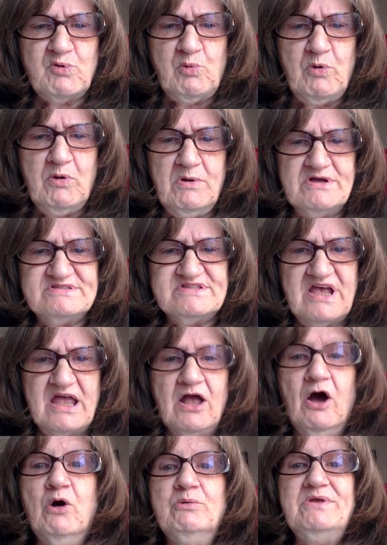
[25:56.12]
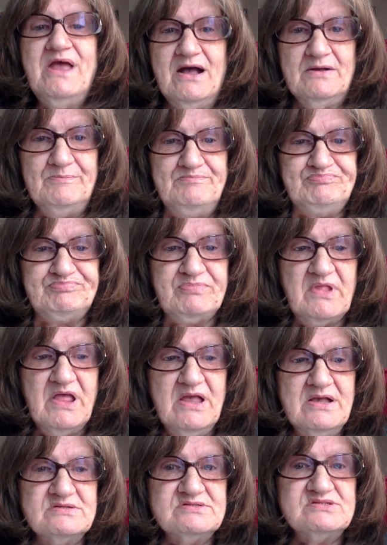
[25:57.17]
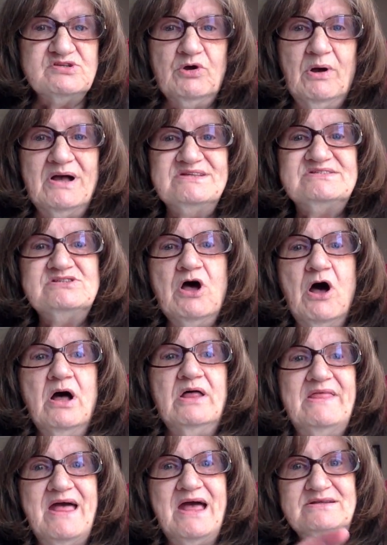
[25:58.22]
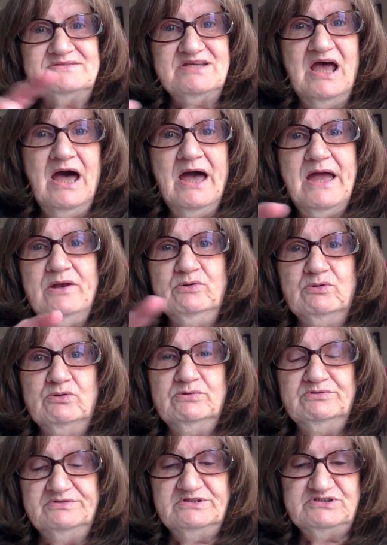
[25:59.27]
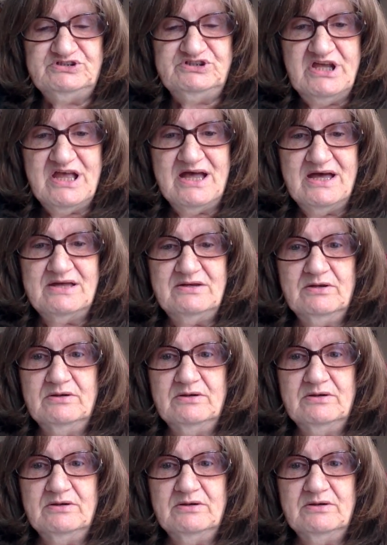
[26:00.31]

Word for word: Where was I? Oh, yeah. So I saw that title that she had.